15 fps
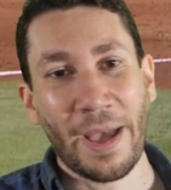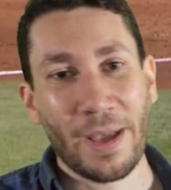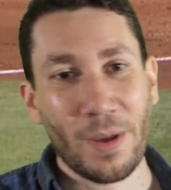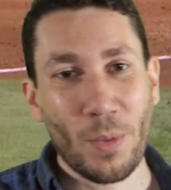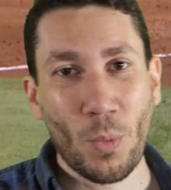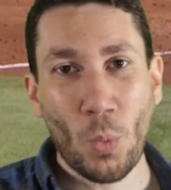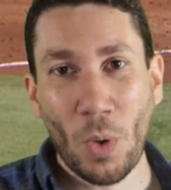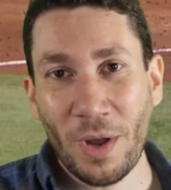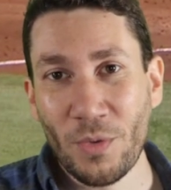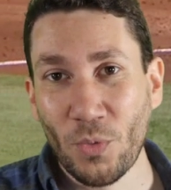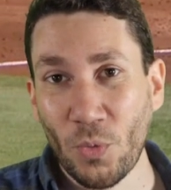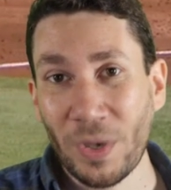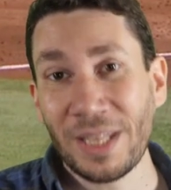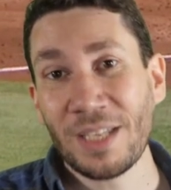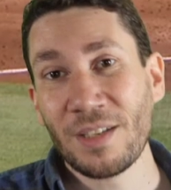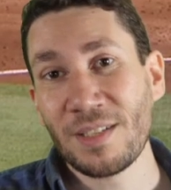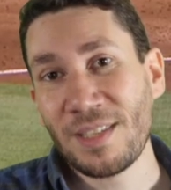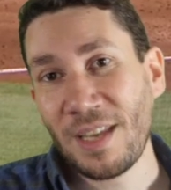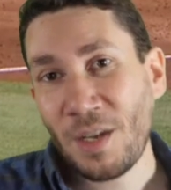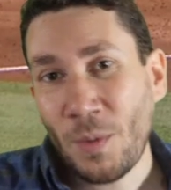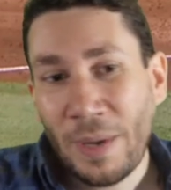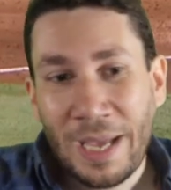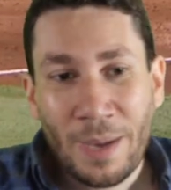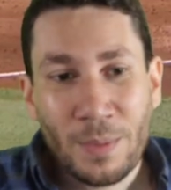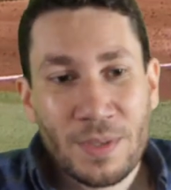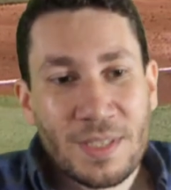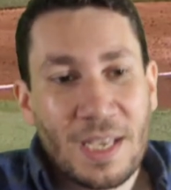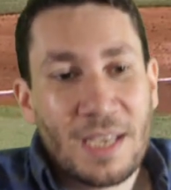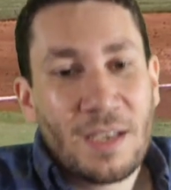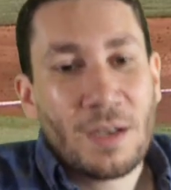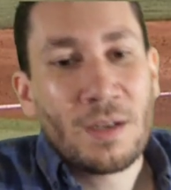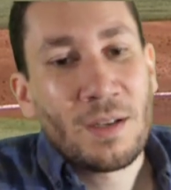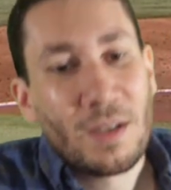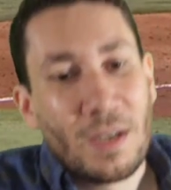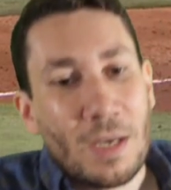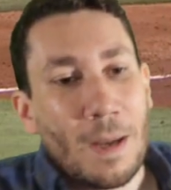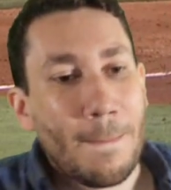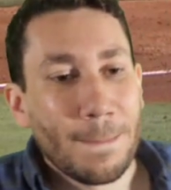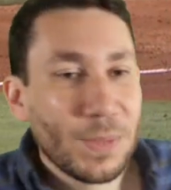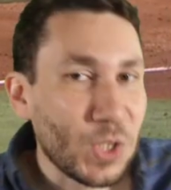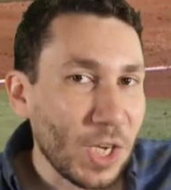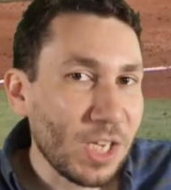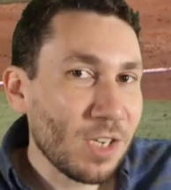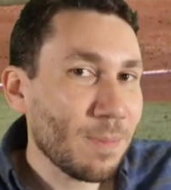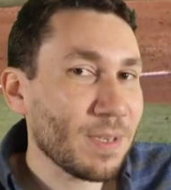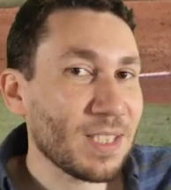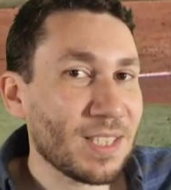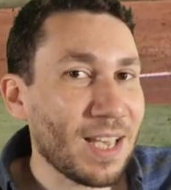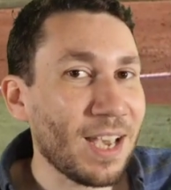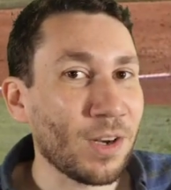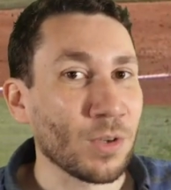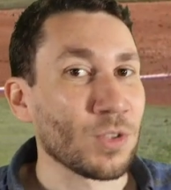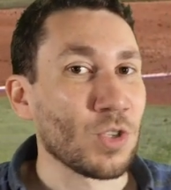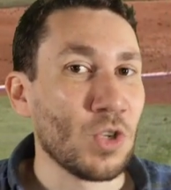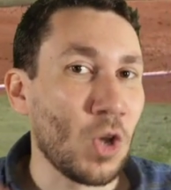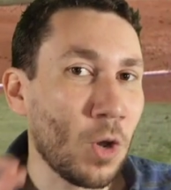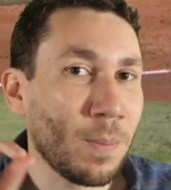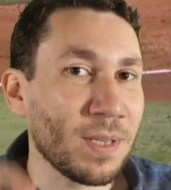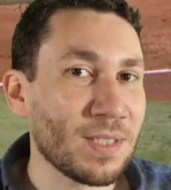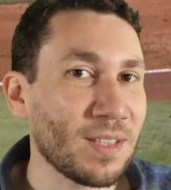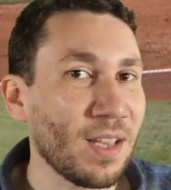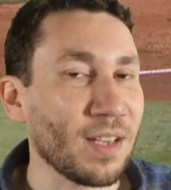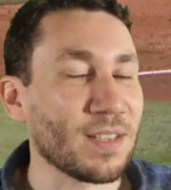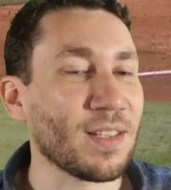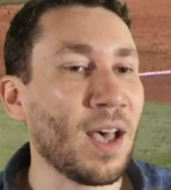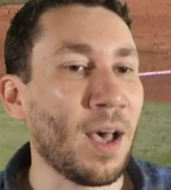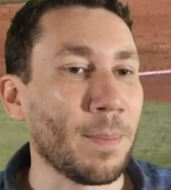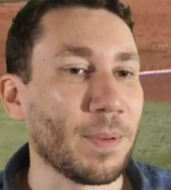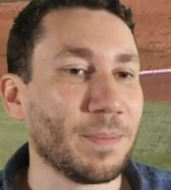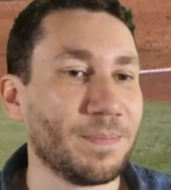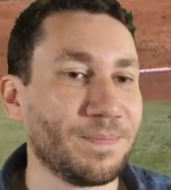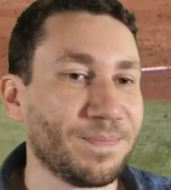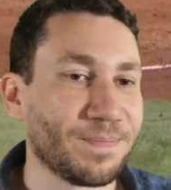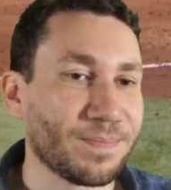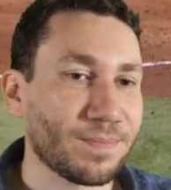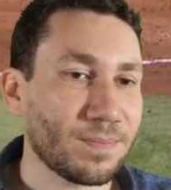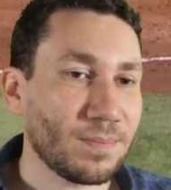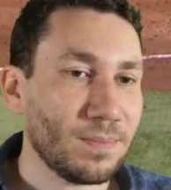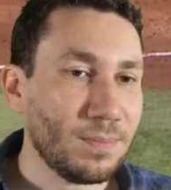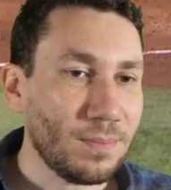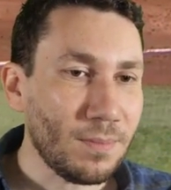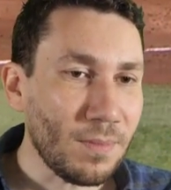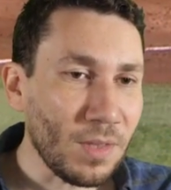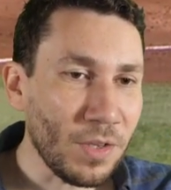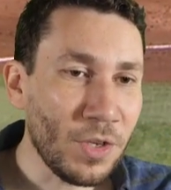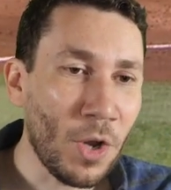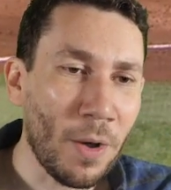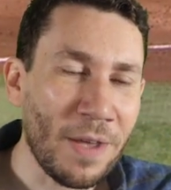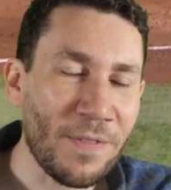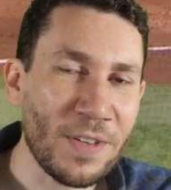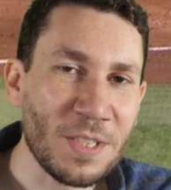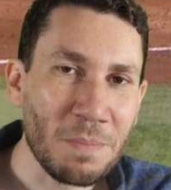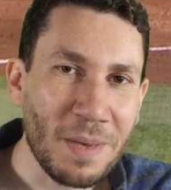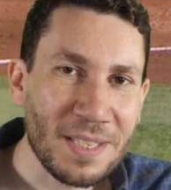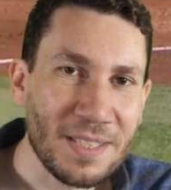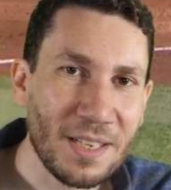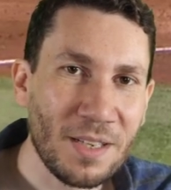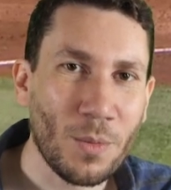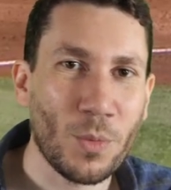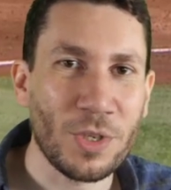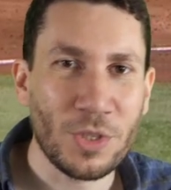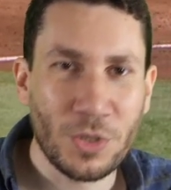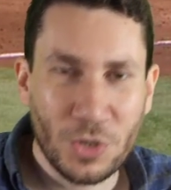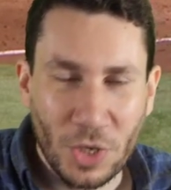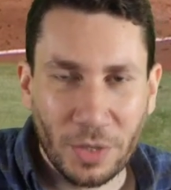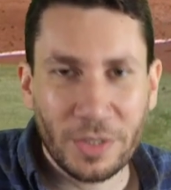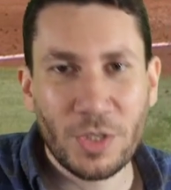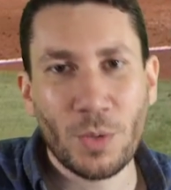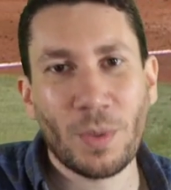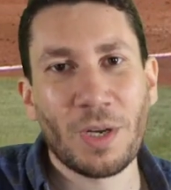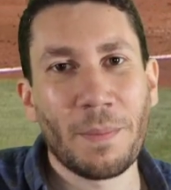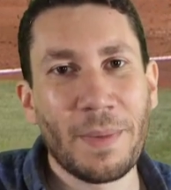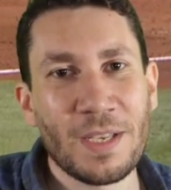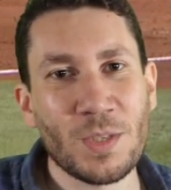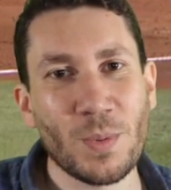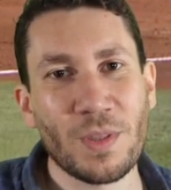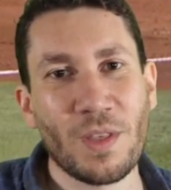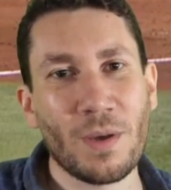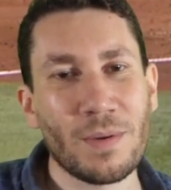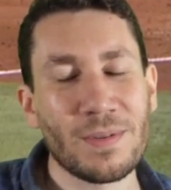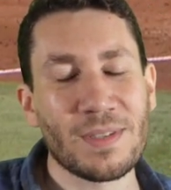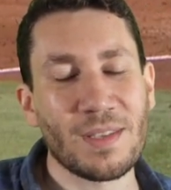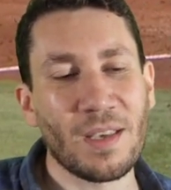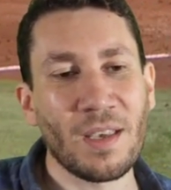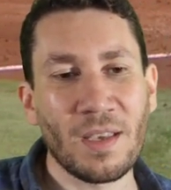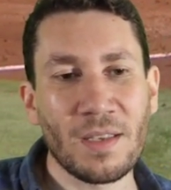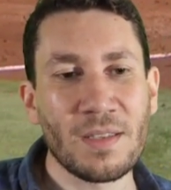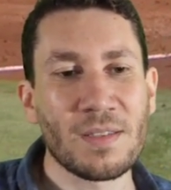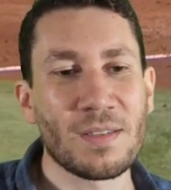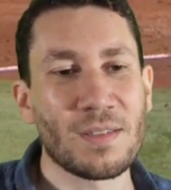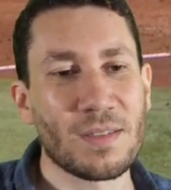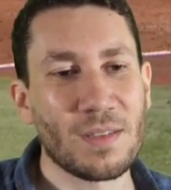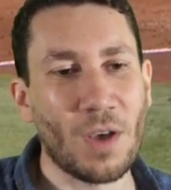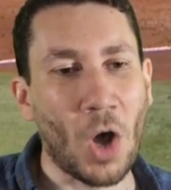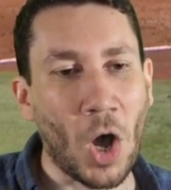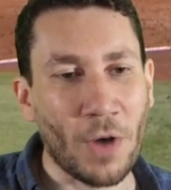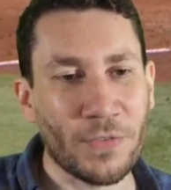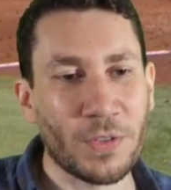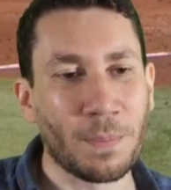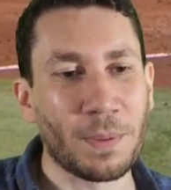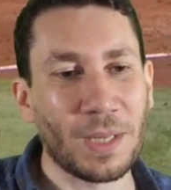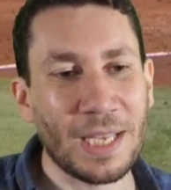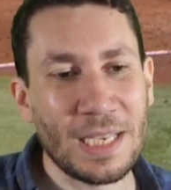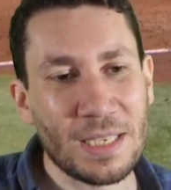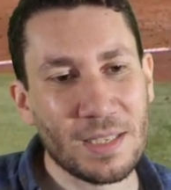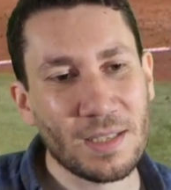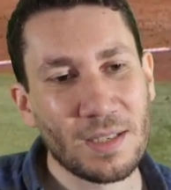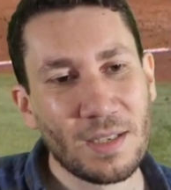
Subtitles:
One really good takeaway I will say here. Changeups and sliders, no mistakes up. You know, if he's missing, what you generally do want to miss with those is off the plate